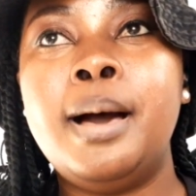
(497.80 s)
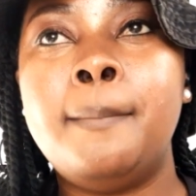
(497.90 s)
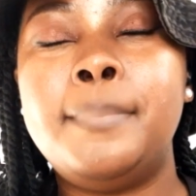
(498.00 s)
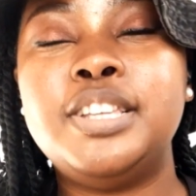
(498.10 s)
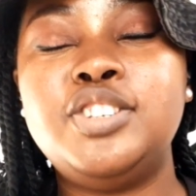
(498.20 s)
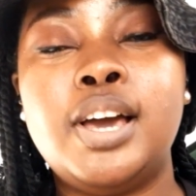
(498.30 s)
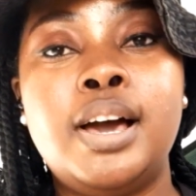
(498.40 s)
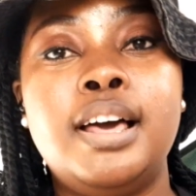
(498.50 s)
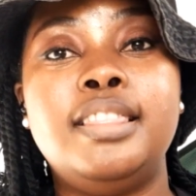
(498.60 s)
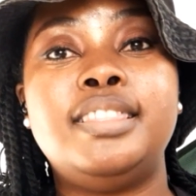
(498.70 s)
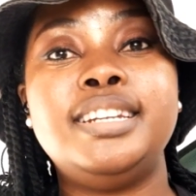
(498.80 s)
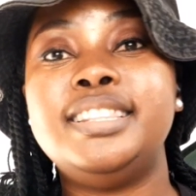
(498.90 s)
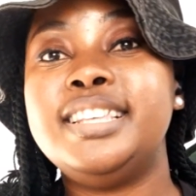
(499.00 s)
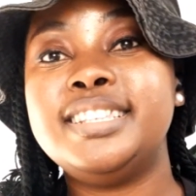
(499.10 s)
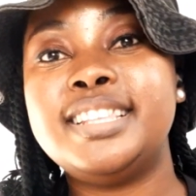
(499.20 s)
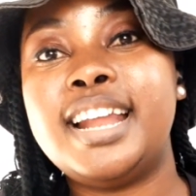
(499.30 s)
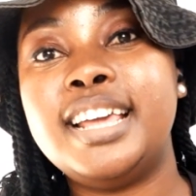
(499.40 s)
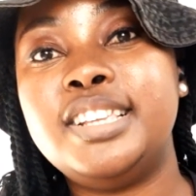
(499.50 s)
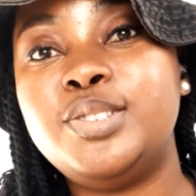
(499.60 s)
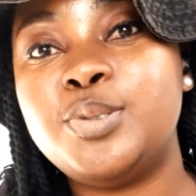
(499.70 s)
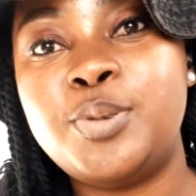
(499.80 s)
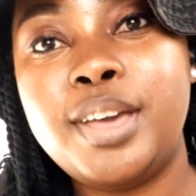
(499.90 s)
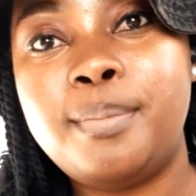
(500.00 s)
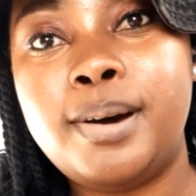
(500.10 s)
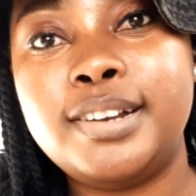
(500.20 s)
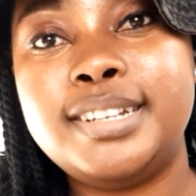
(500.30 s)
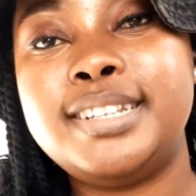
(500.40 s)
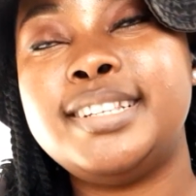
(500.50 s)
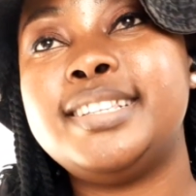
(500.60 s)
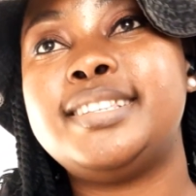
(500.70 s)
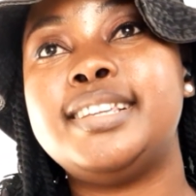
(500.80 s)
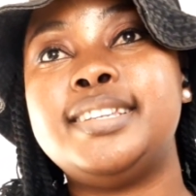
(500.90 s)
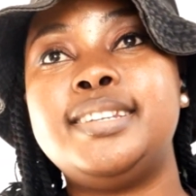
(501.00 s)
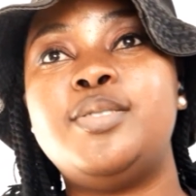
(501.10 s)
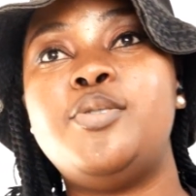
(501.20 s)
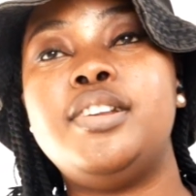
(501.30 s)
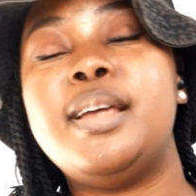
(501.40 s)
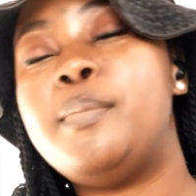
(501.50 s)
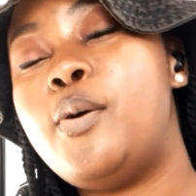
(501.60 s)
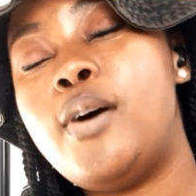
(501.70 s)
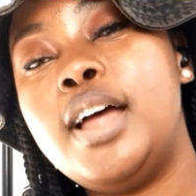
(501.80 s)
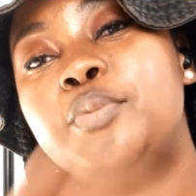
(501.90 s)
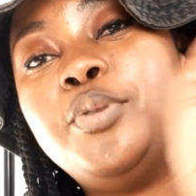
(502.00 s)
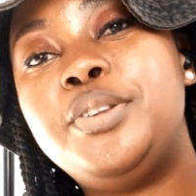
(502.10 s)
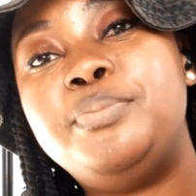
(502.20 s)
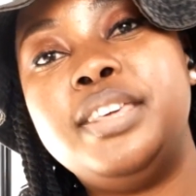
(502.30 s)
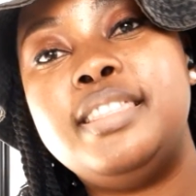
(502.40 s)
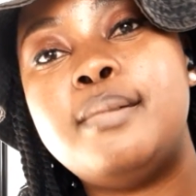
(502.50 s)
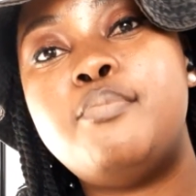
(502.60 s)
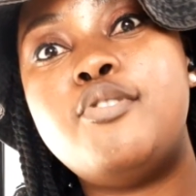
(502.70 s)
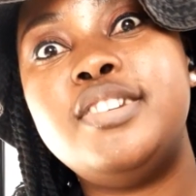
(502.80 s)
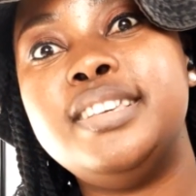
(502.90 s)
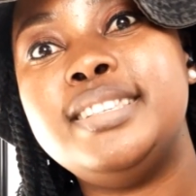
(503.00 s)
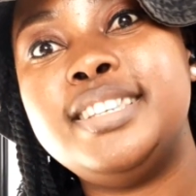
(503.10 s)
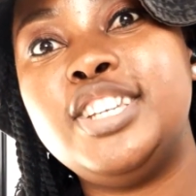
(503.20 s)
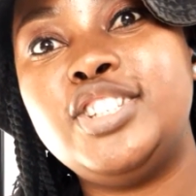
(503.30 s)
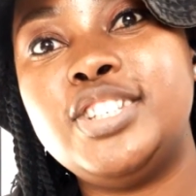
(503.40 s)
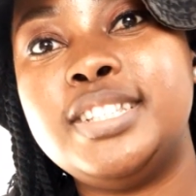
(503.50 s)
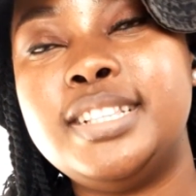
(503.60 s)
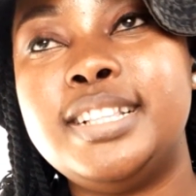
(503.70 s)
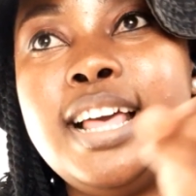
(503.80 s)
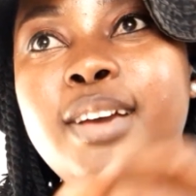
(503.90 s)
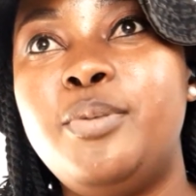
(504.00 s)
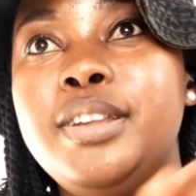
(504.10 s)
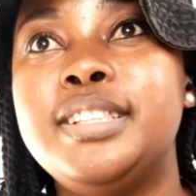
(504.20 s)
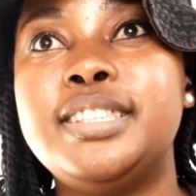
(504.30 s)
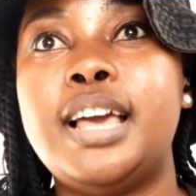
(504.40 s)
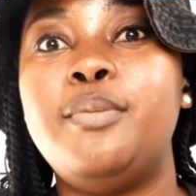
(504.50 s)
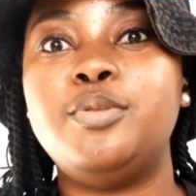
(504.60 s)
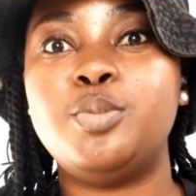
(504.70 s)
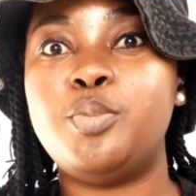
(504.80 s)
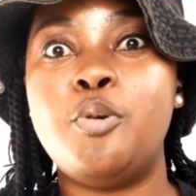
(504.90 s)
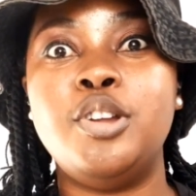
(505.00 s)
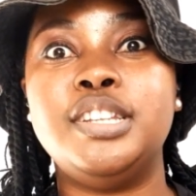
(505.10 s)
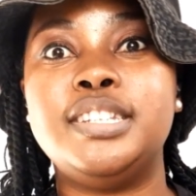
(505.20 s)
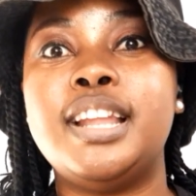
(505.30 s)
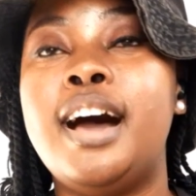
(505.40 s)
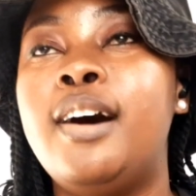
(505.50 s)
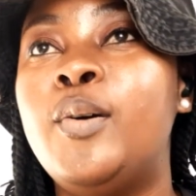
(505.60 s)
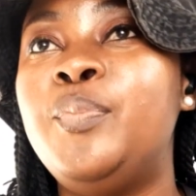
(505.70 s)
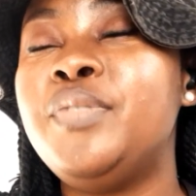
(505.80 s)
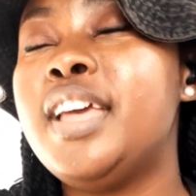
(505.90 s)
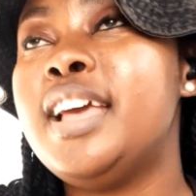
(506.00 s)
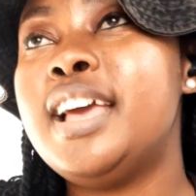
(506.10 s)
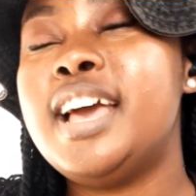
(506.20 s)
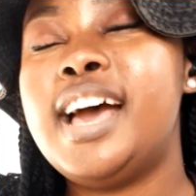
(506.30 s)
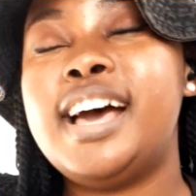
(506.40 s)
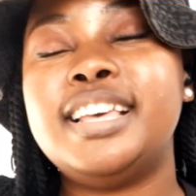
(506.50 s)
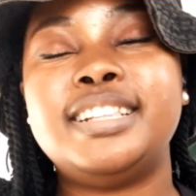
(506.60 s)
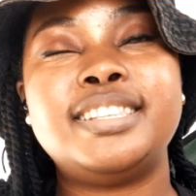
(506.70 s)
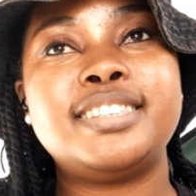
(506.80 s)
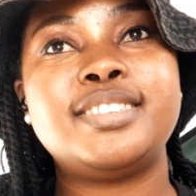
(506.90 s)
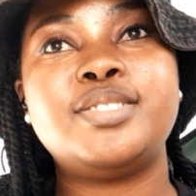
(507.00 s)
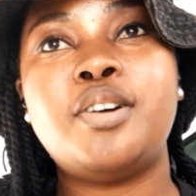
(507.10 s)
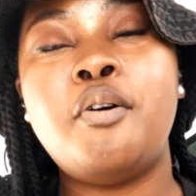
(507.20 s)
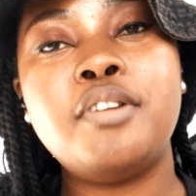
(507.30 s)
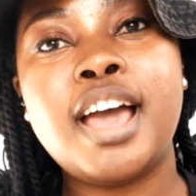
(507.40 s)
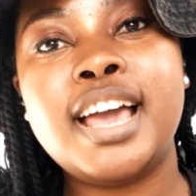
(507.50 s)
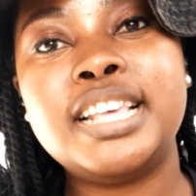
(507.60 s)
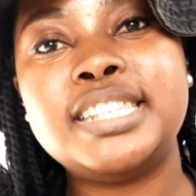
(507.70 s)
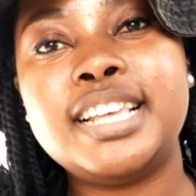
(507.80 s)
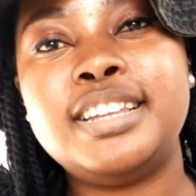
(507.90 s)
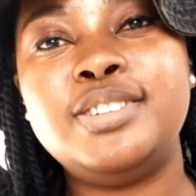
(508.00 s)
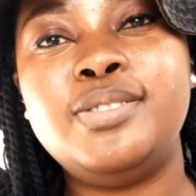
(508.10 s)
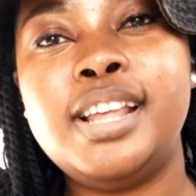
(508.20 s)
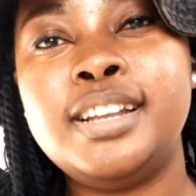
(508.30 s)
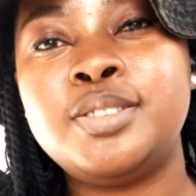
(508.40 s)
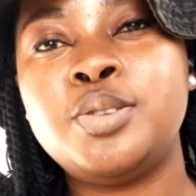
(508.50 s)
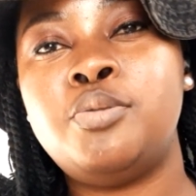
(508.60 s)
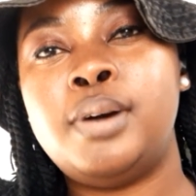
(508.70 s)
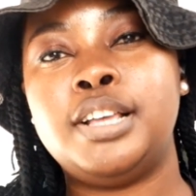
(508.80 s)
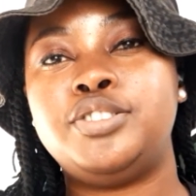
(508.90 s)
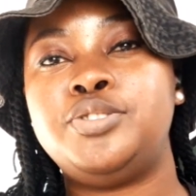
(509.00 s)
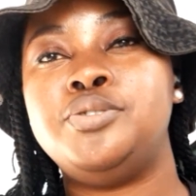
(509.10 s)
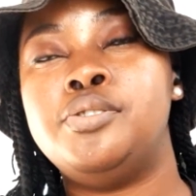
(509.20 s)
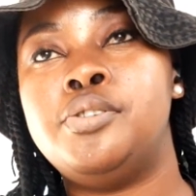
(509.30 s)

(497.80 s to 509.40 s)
But yeah, three things that I enjoy about sisterhood. Number one would be the bonding sessions, like when it's time for bond now. It's so nice, and you learn so much,